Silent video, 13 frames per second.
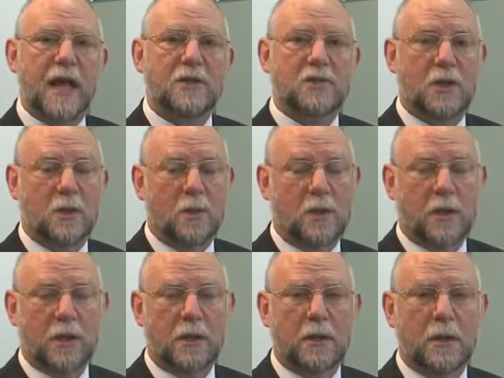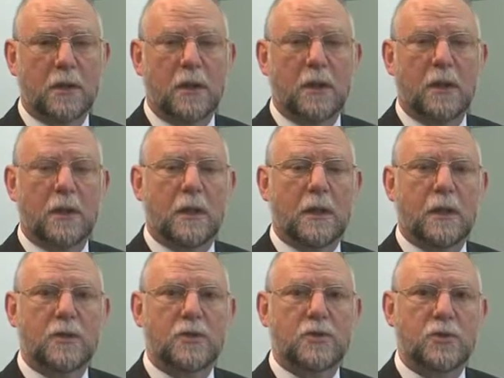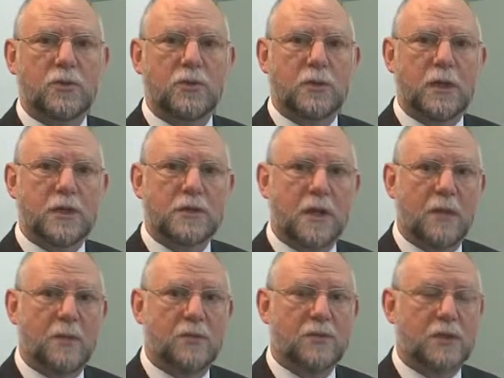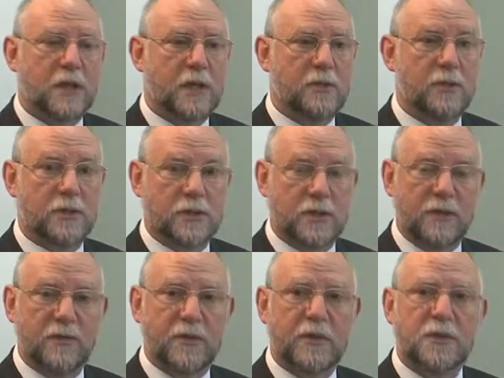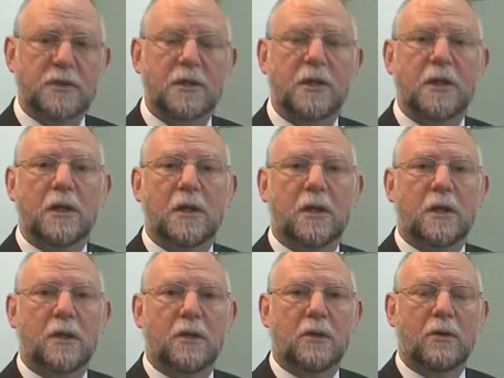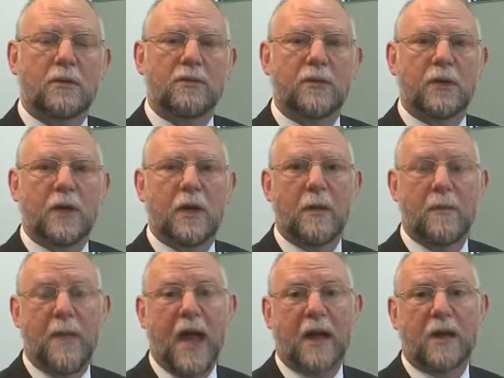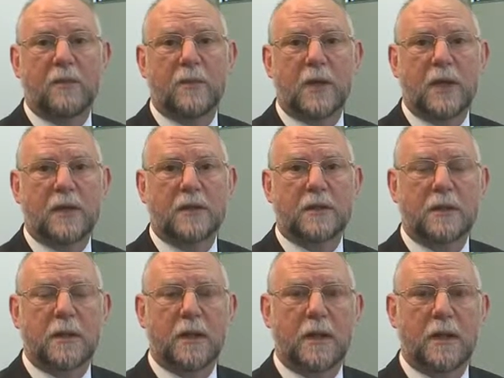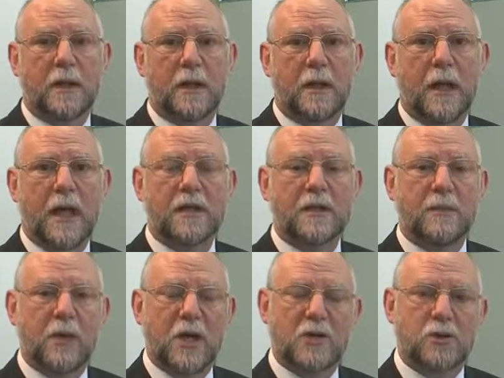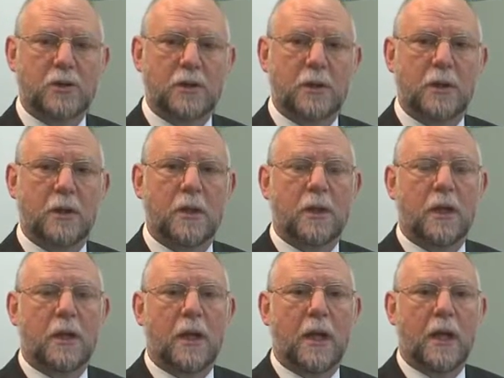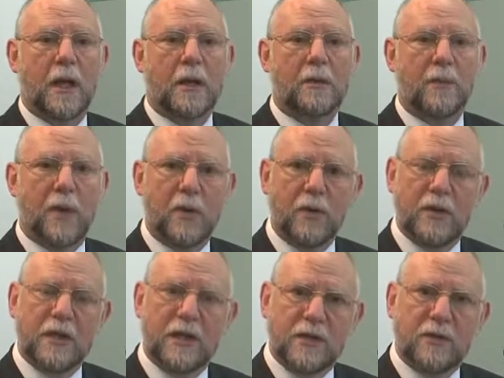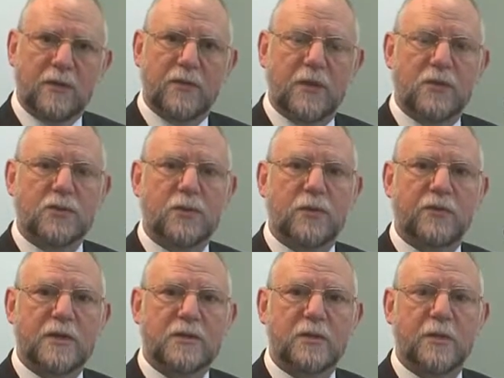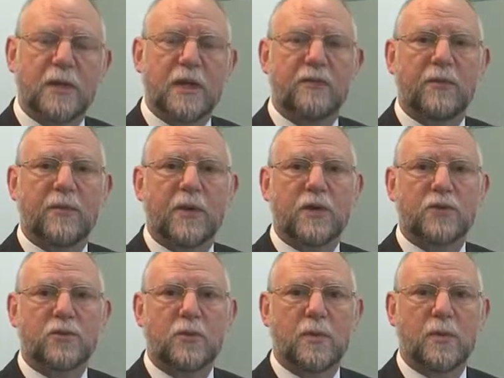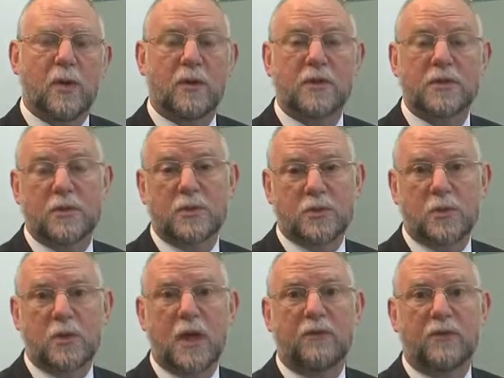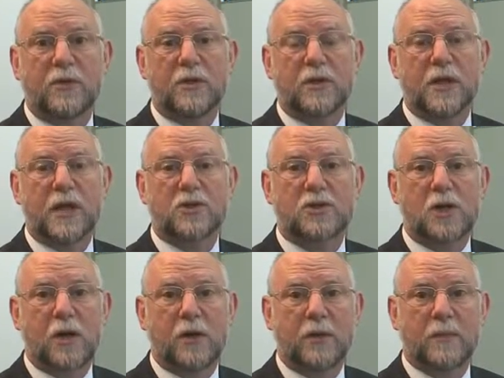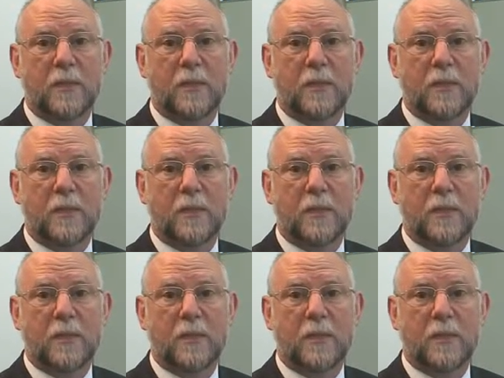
actually work. The 2 examples that Andrew has given us are of back complaint and depression. And neither of those 2 events would be covered by a trauma policy, which we'll cover in the next show.